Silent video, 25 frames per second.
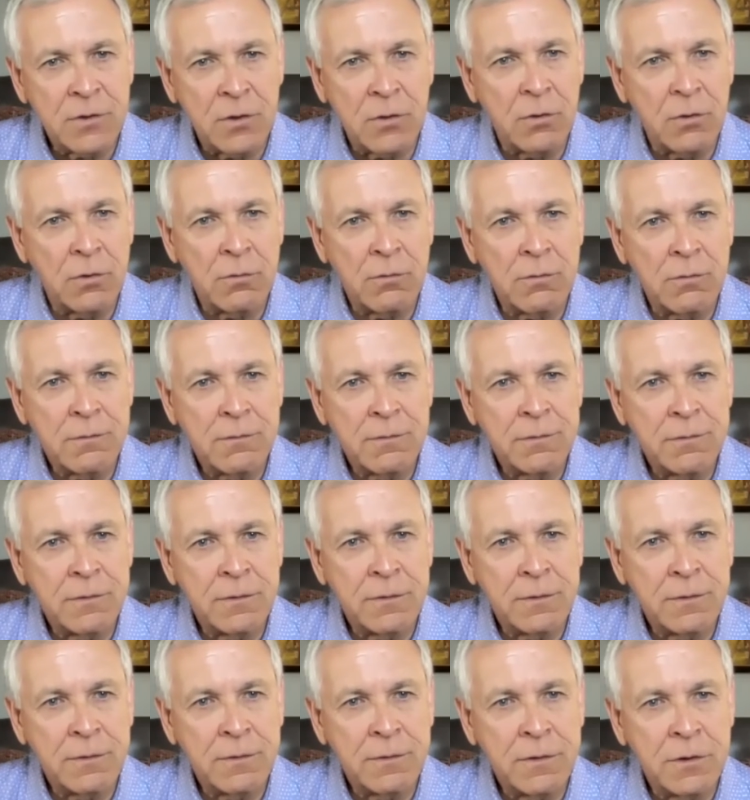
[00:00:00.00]
So,
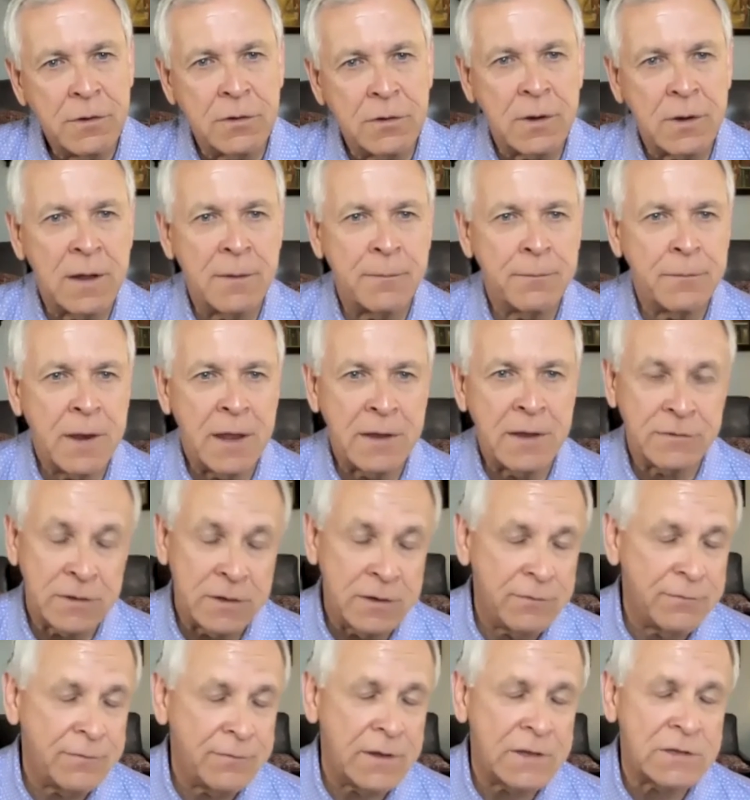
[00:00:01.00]
you, um,
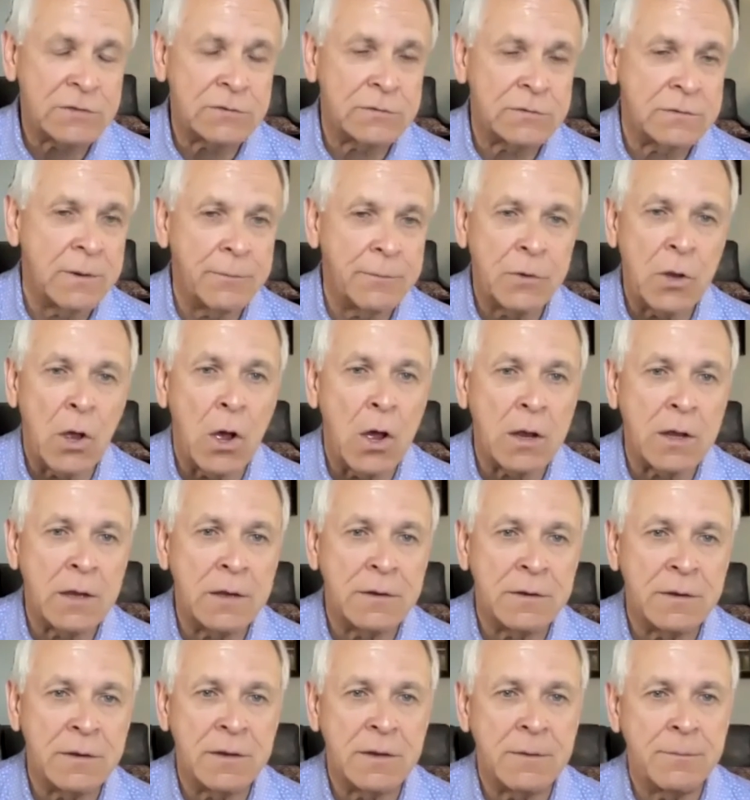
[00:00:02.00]
as an investor, I'm
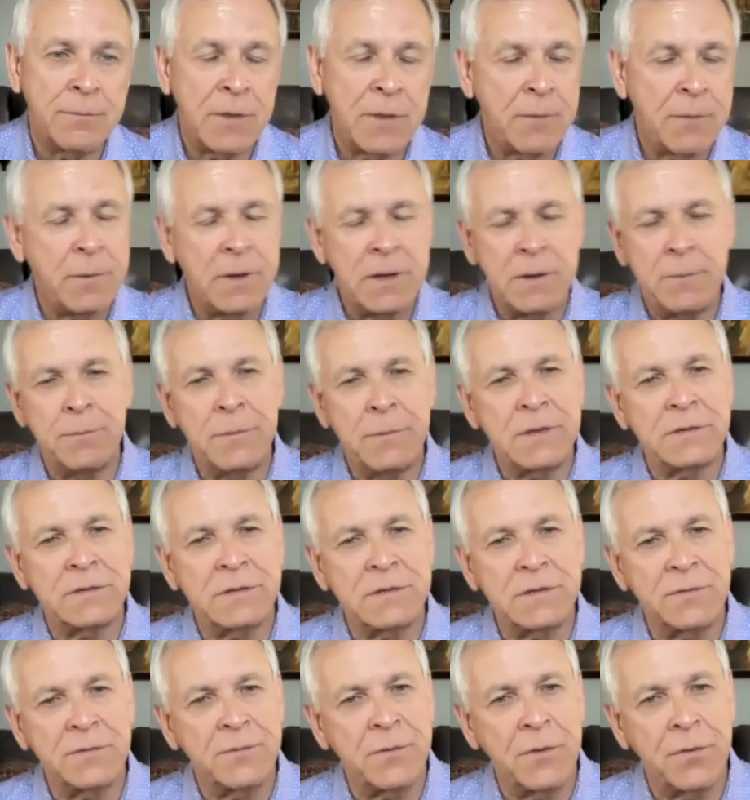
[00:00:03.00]
talking to them. They've been in
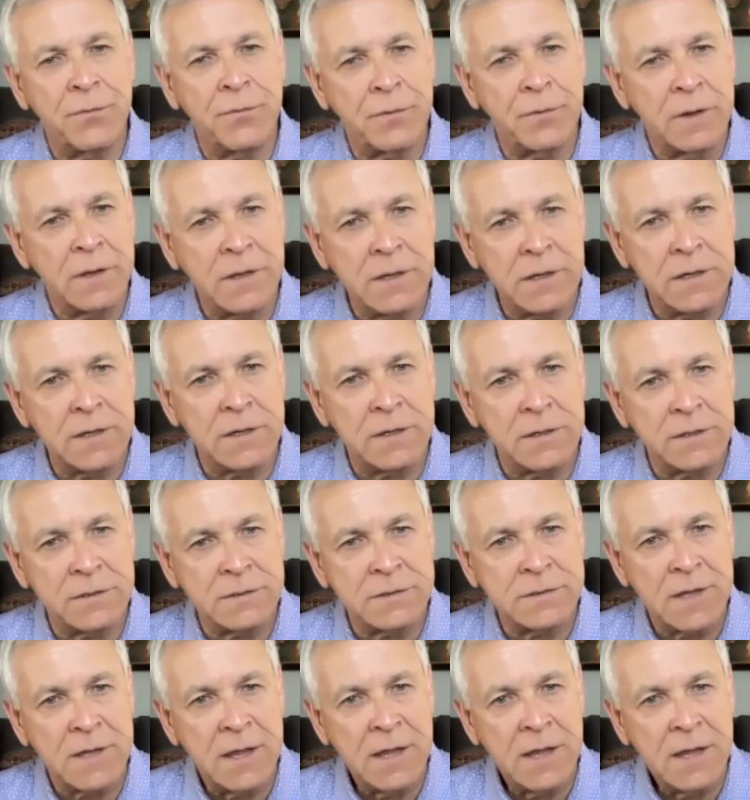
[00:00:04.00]
business for three
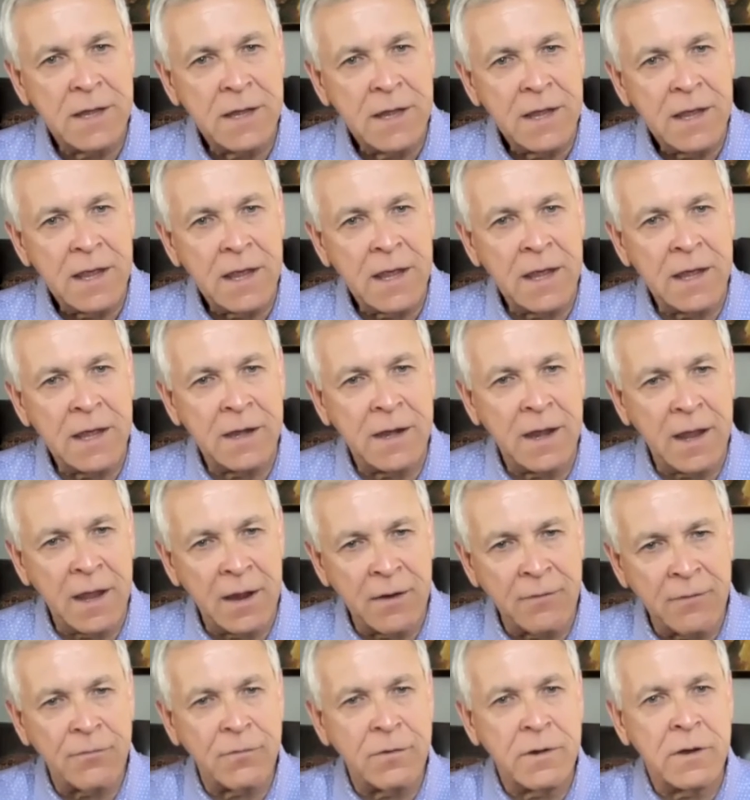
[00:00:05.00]
years, and
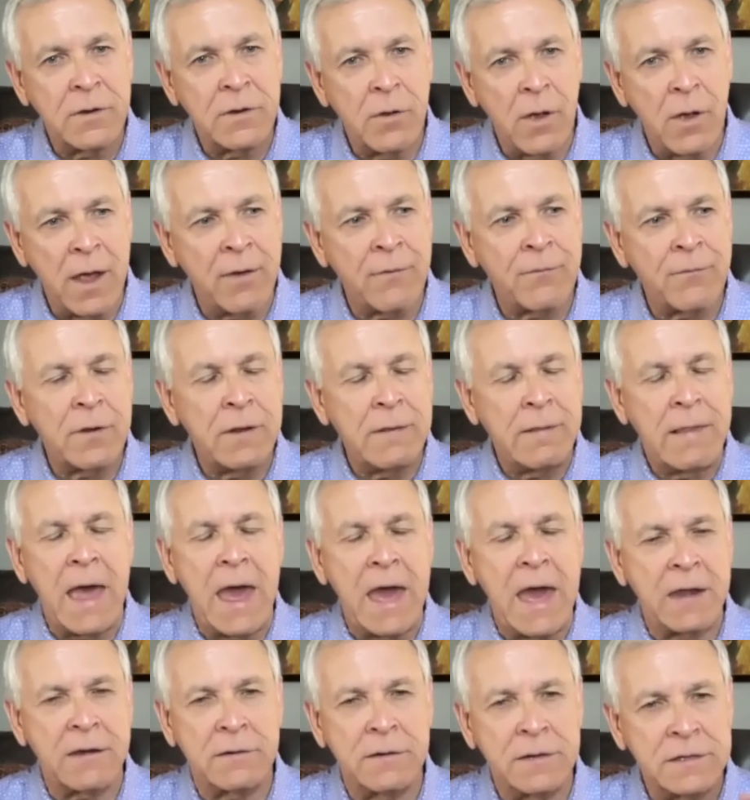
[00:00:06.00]
every every
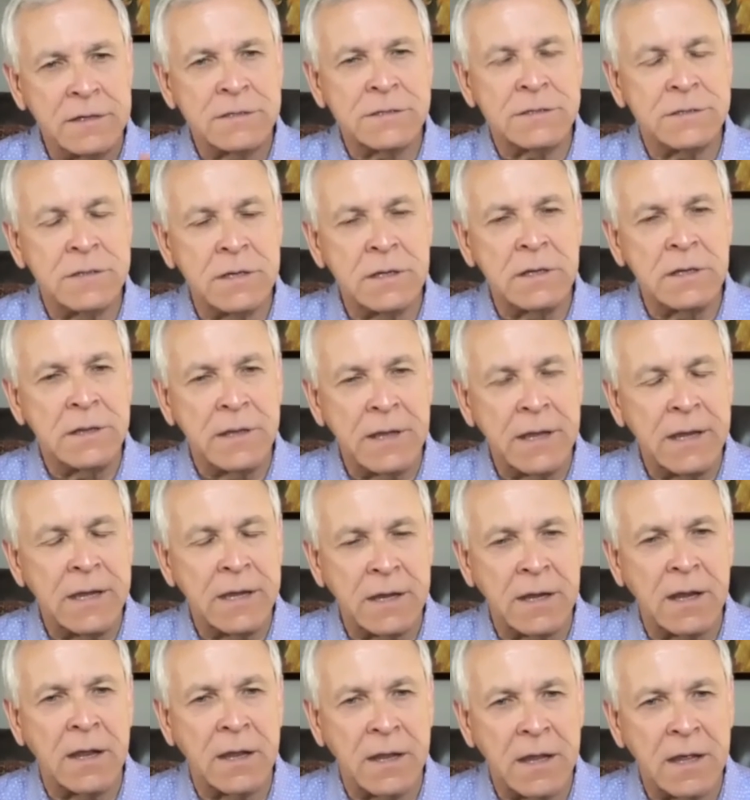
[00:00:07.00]
ladder is still
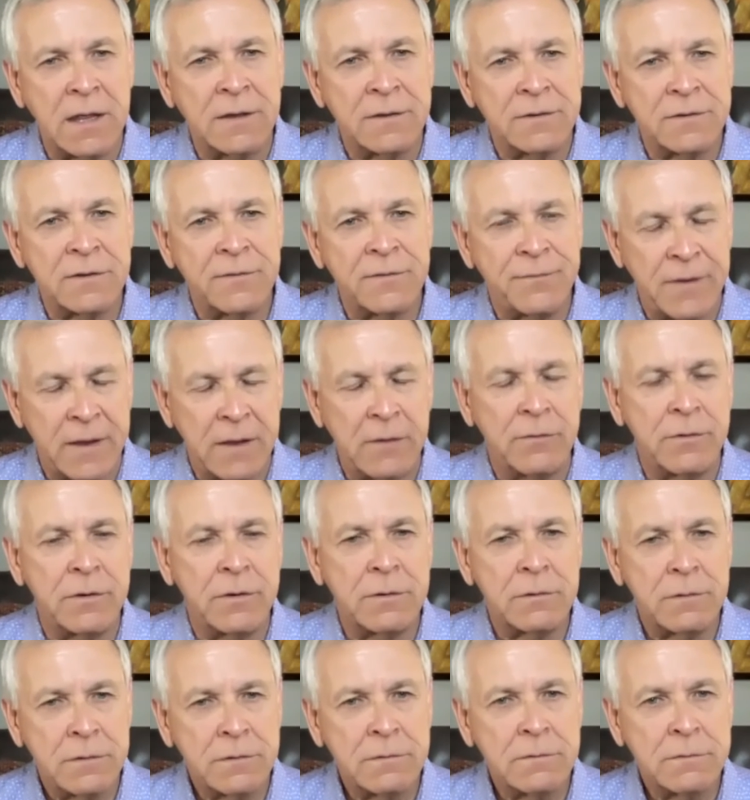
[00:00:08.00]
leaning against the founder
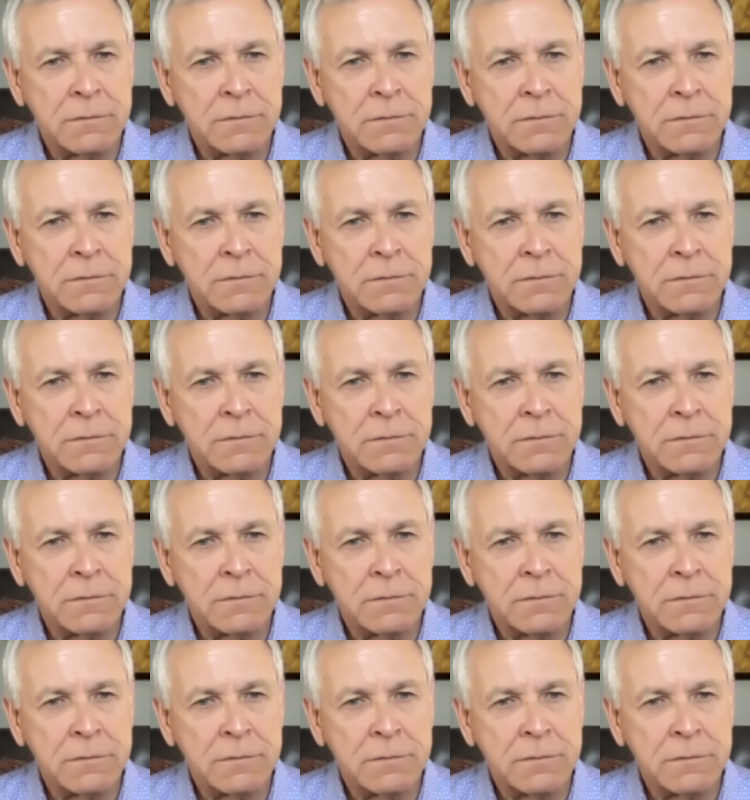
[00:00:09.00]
